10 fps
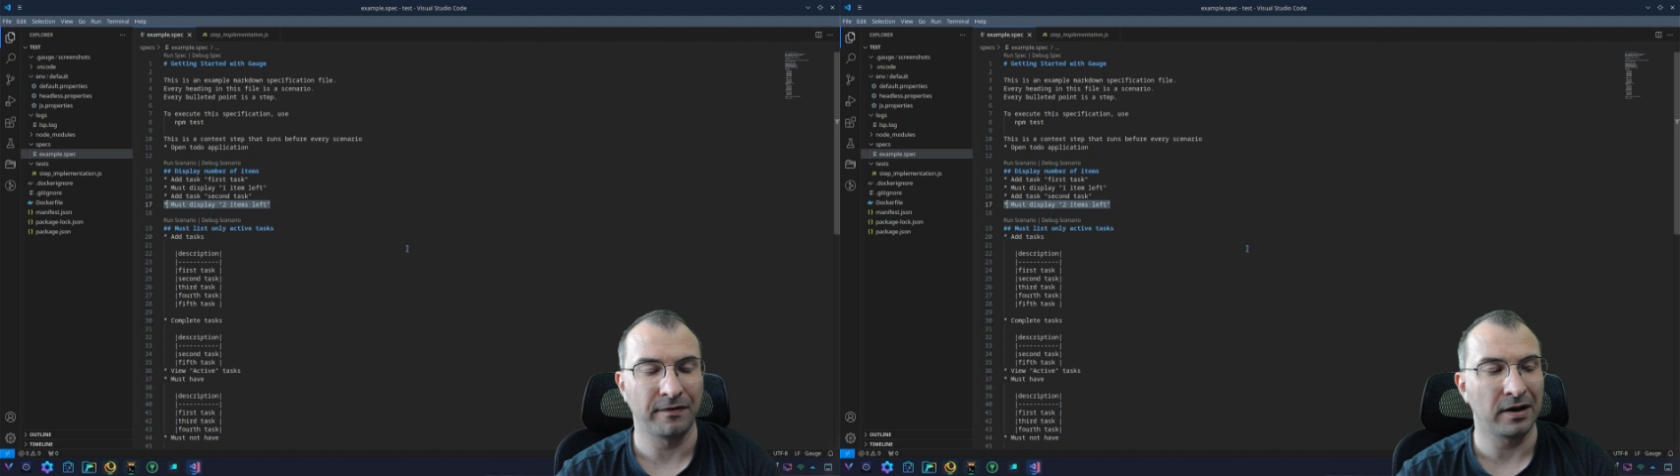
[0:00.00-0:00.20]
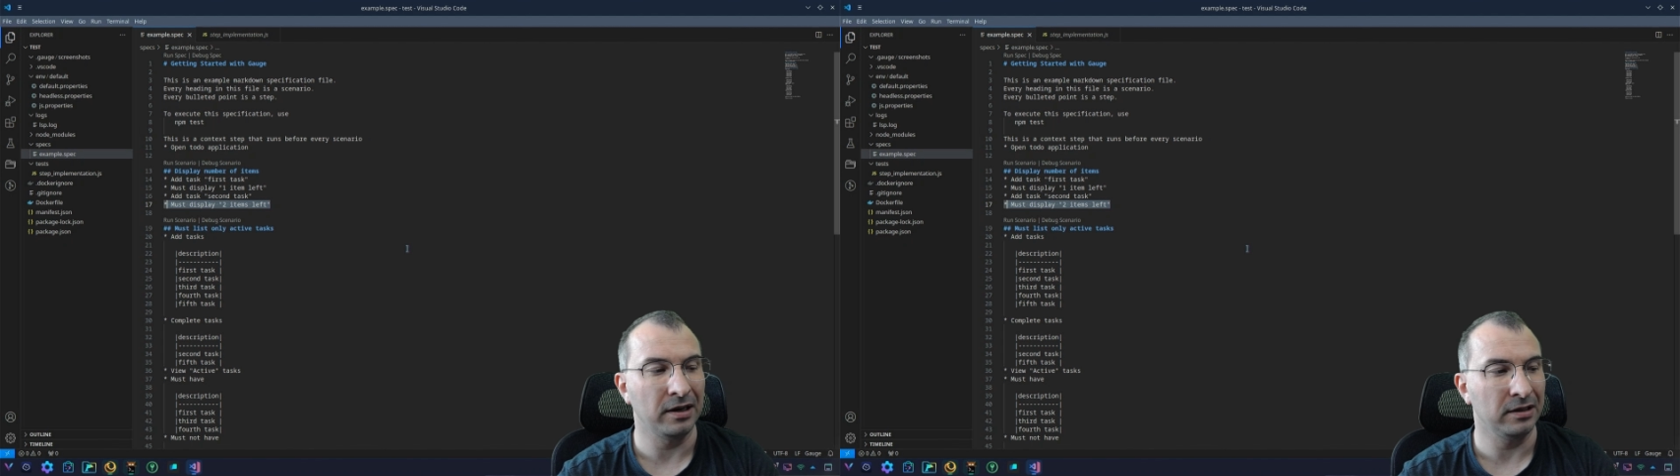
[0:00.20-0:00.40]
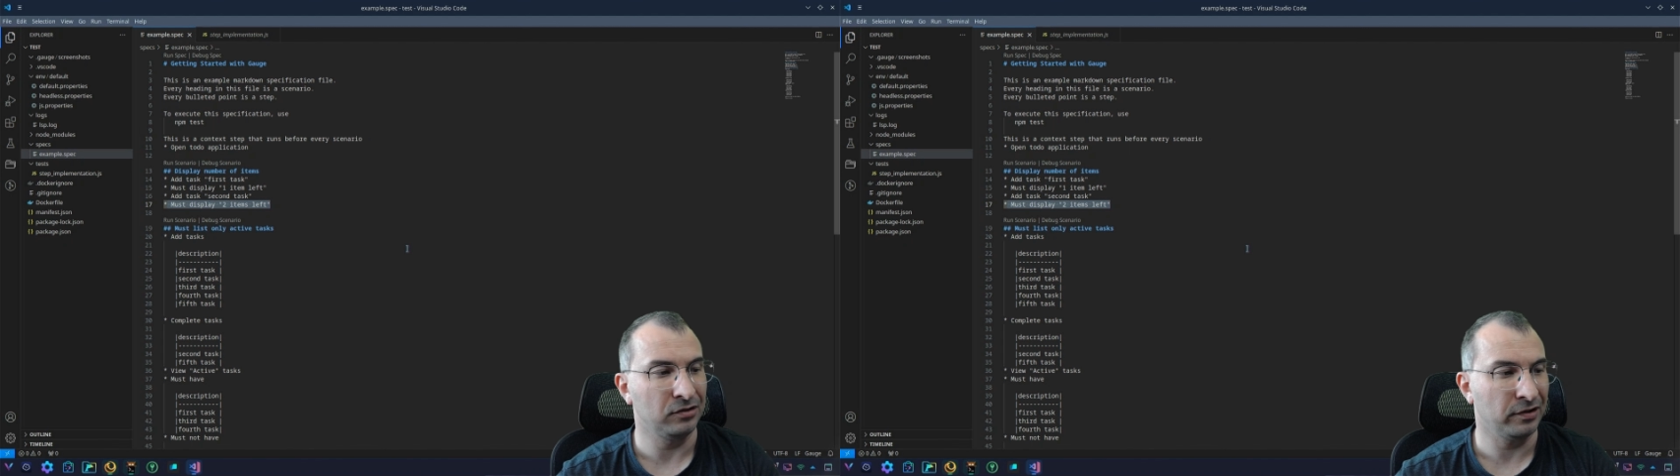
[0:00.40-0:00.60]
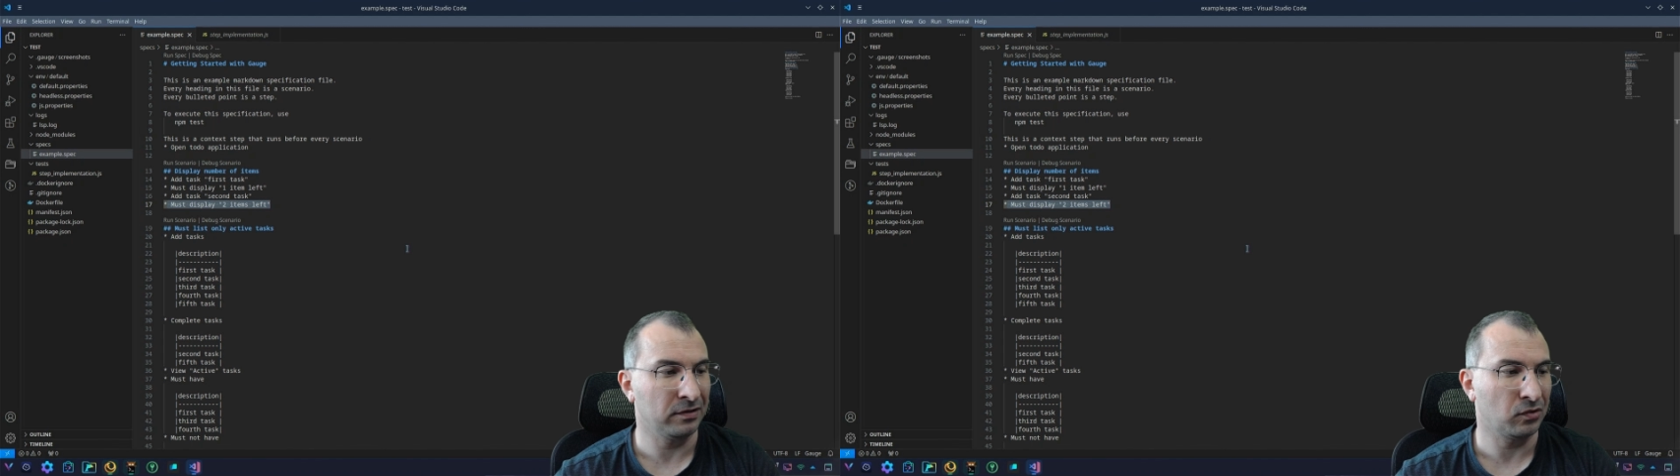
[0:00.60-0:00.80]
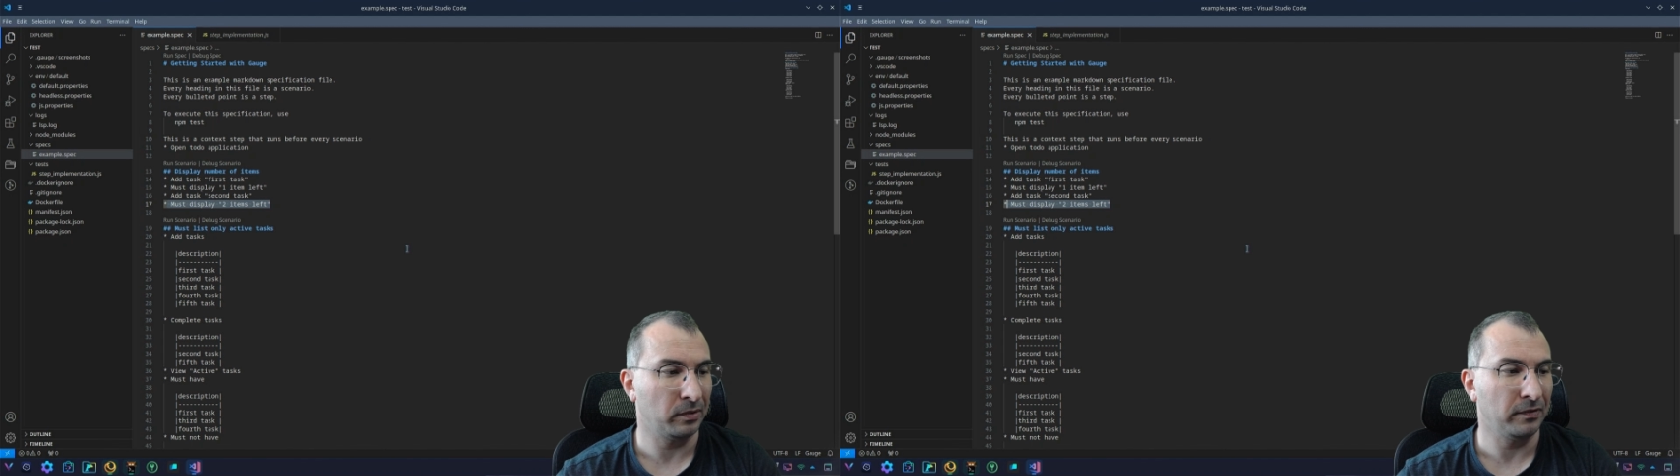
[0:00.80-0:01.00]
file, in
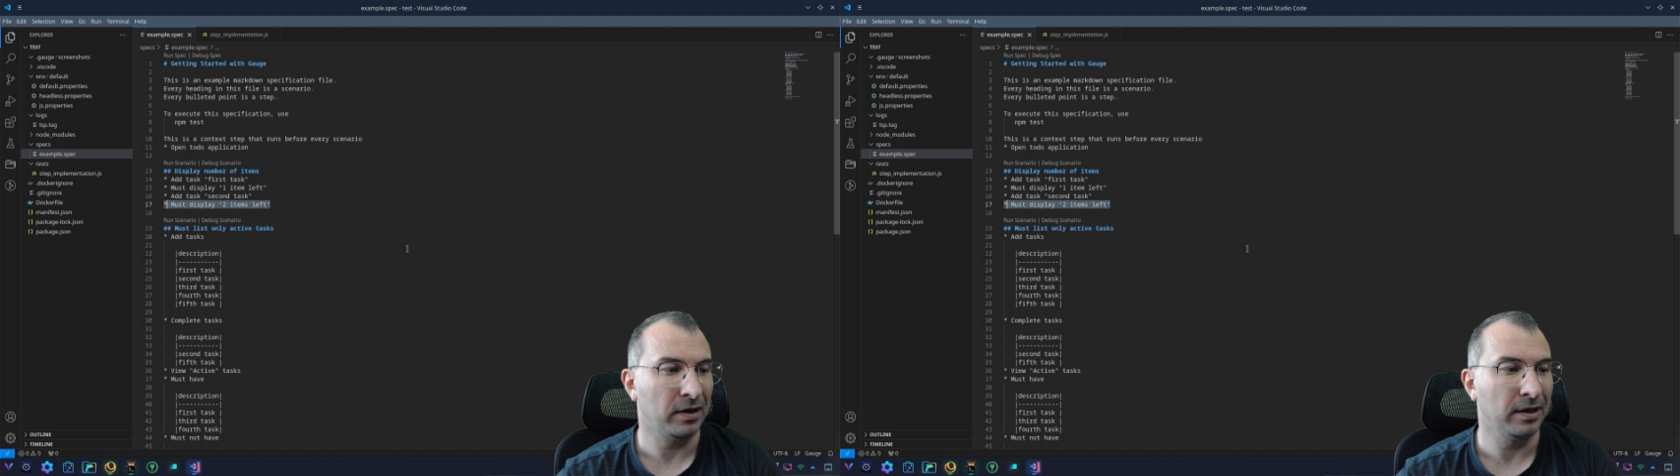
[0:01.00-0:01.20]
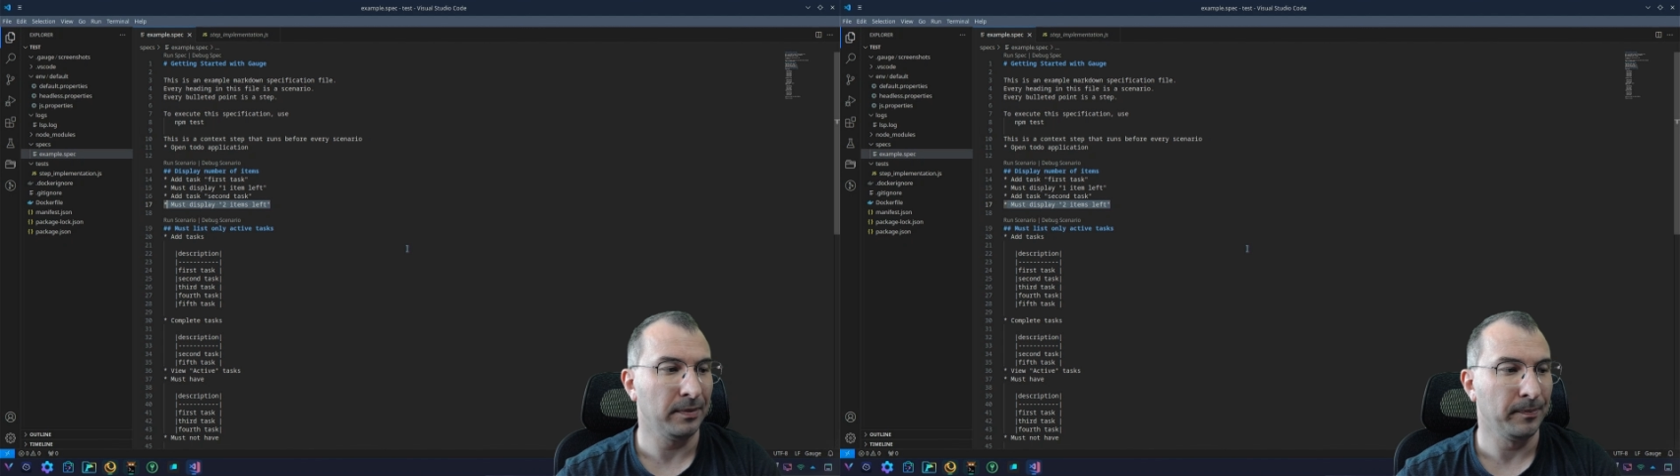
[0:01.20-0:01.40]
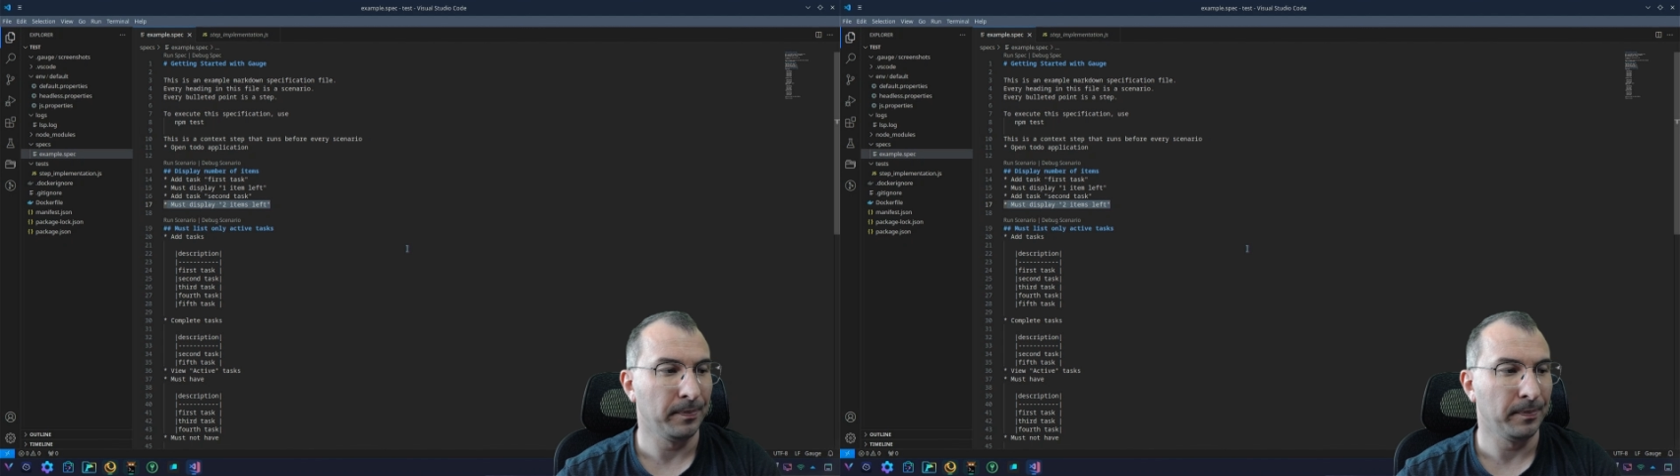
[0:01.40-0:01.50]
JavaScript file.